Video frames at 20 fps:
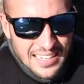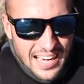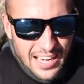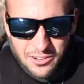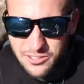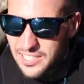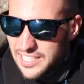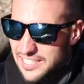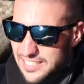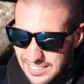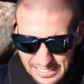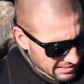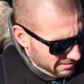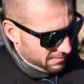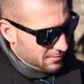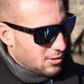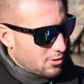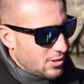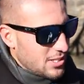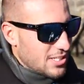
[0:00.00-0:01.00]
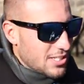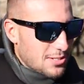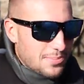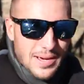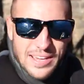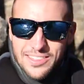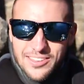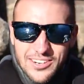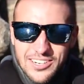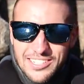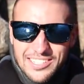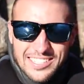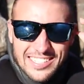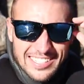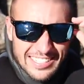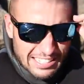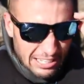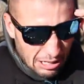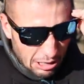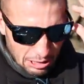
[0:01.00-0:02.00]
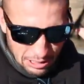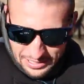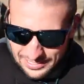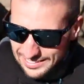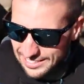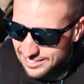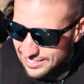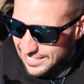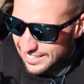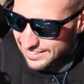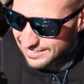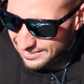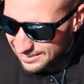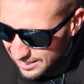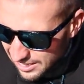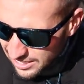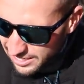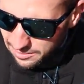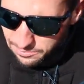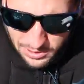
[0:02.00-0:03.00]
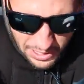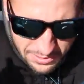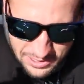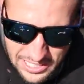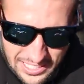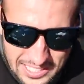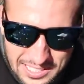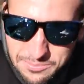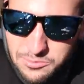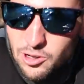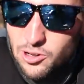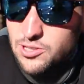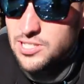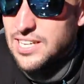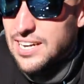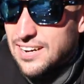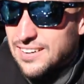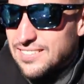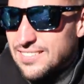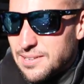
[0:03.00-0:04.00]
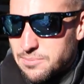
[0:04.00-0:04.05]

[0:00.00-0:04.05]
I don't think it quenches my thirst. Oh, okay. All right, I'm done with this. I'm grossed out.